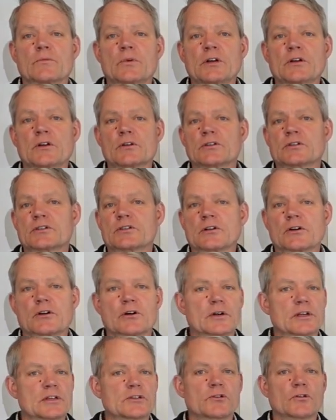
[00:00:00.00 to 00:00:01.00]
Windows
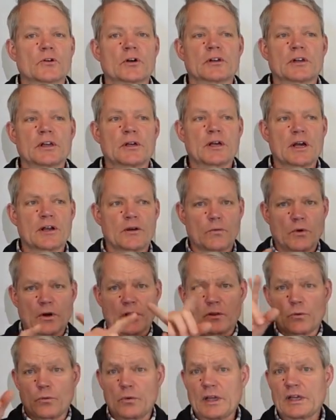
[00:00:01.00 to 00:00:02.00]
are historically kind of one
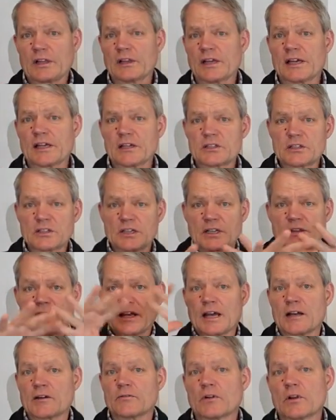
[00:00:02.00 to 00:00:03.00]
of the weak links in
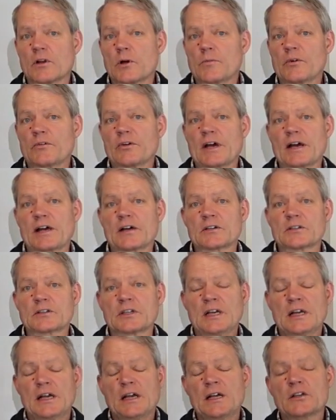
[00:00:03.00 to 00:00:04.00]
the envelope of a
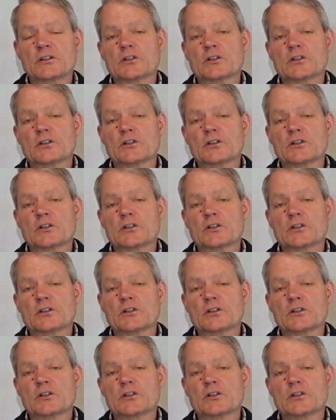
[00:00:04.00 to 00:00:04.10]
house,